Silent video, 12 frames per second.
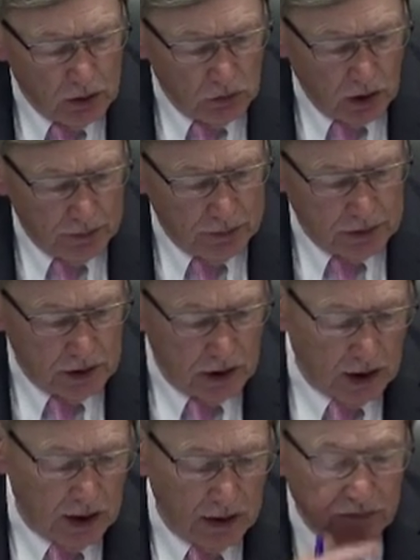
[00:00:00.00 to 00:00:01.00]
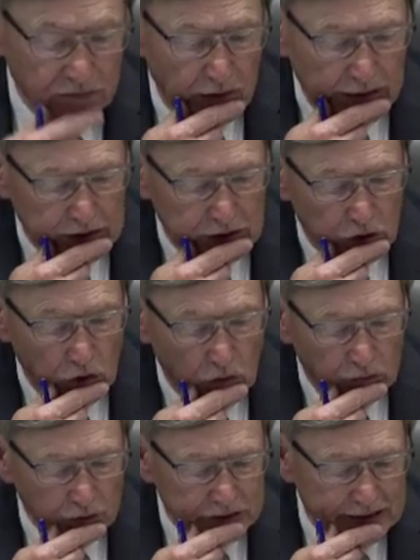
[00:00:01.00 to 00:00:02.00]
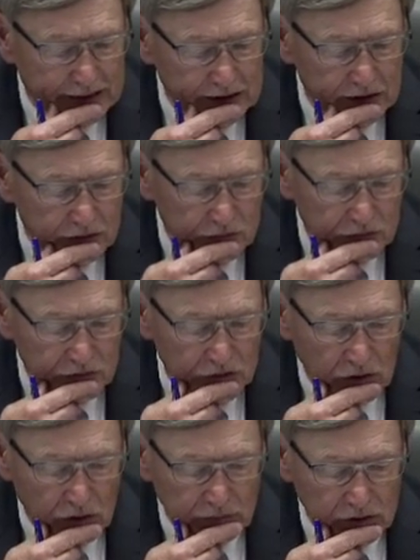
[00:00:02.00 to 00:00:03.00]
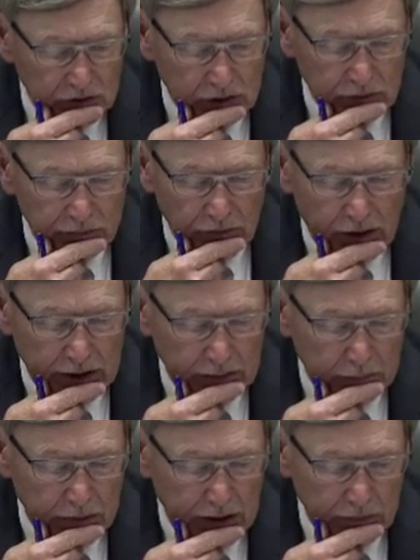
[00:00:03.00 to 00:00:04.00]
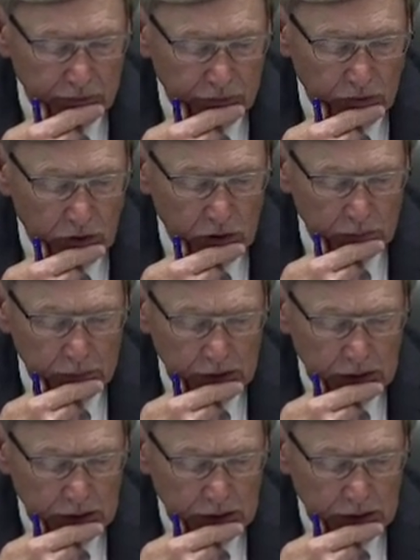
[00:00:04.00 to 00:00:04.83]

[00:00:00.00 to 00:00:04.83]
Robin provided over 10 years of service to the Frying Pan Farm